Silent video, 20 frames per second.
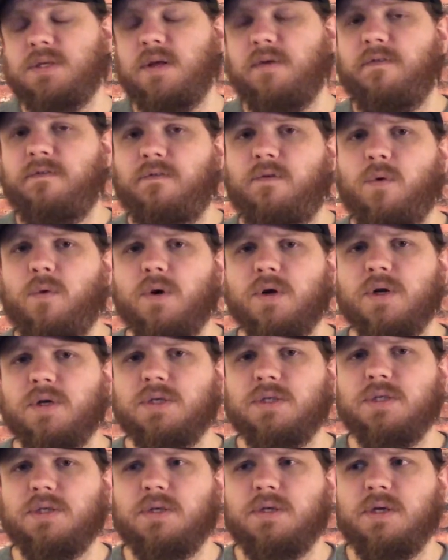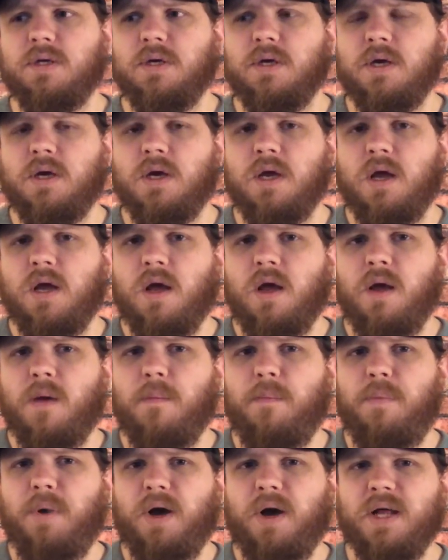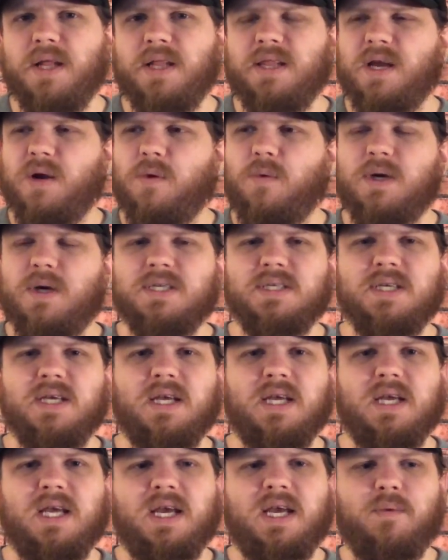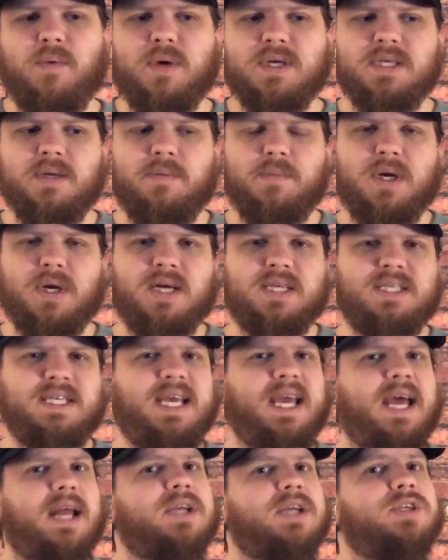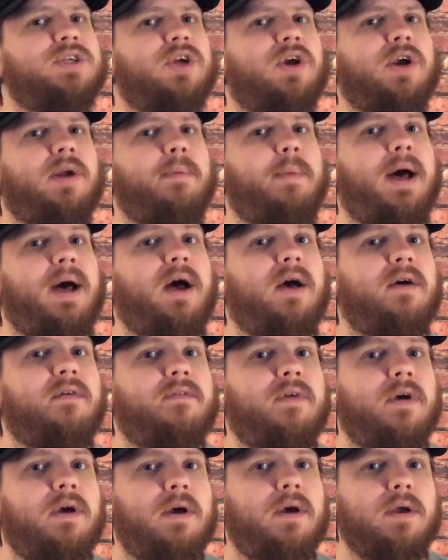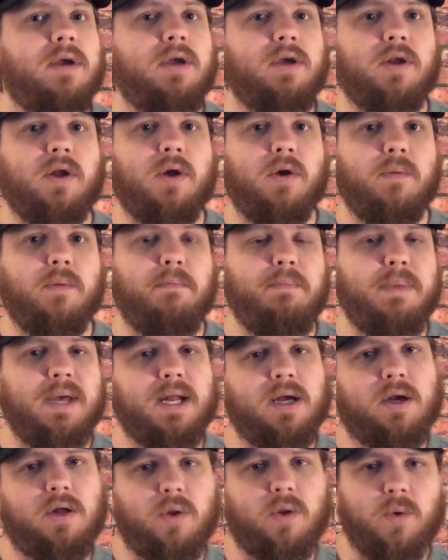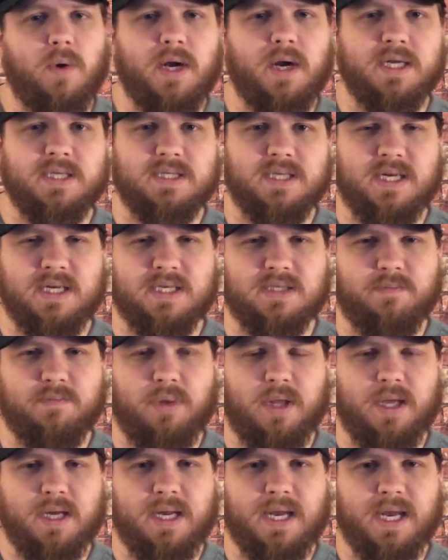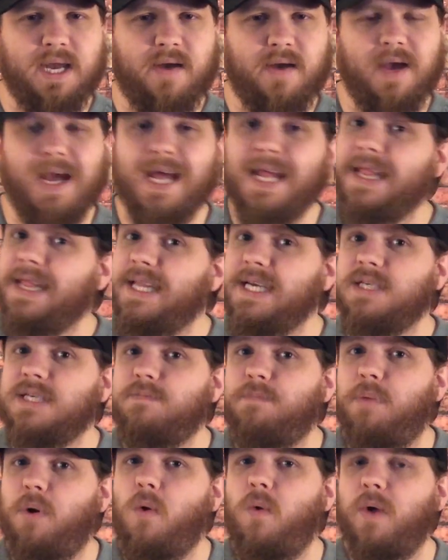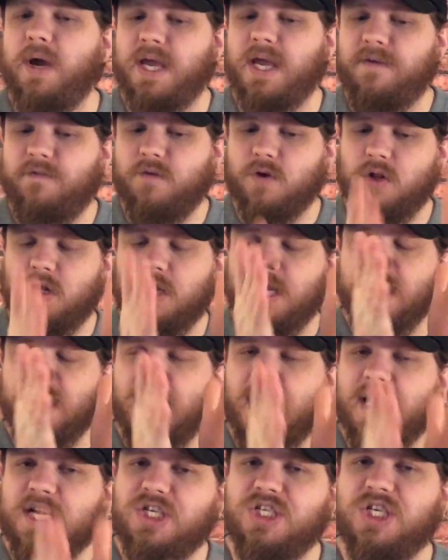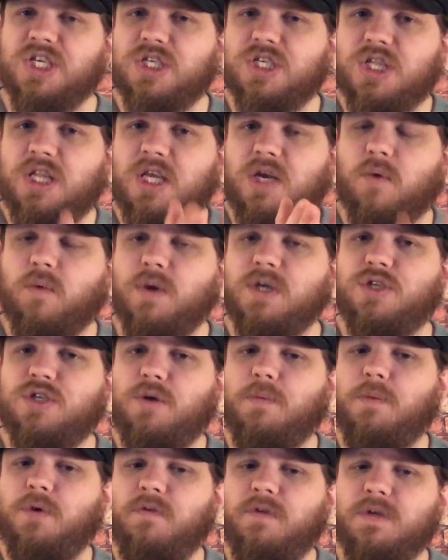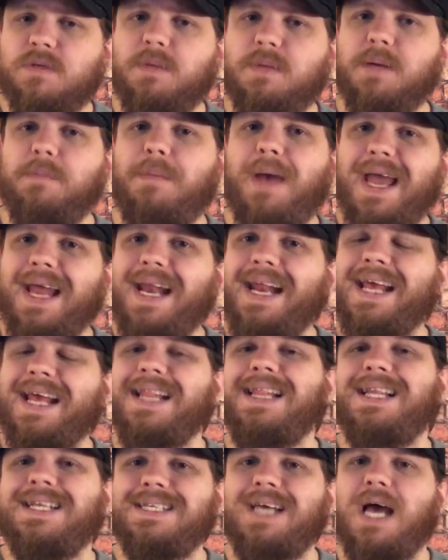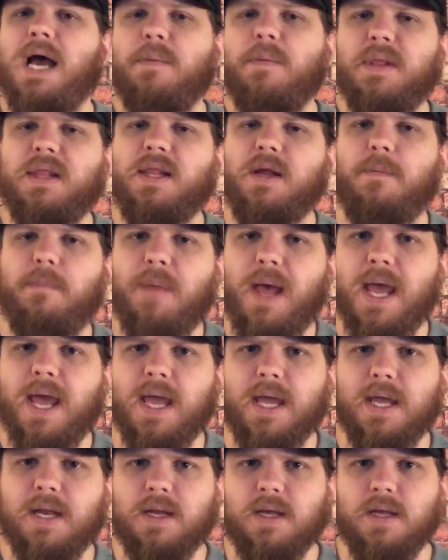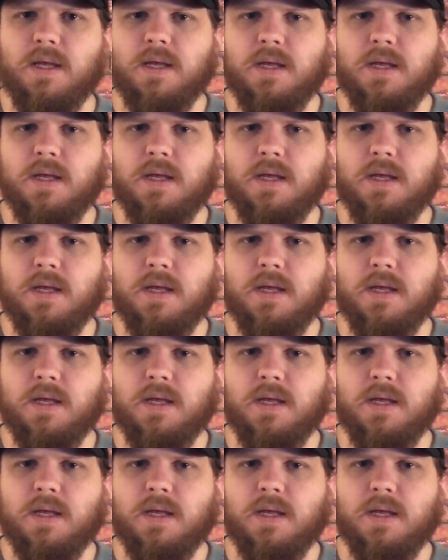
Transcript: the Force, but it wasn't because he had a certain amount of midichlorians in his blood count. At this point, if you're looking at just the original movies being made in the time that they're made,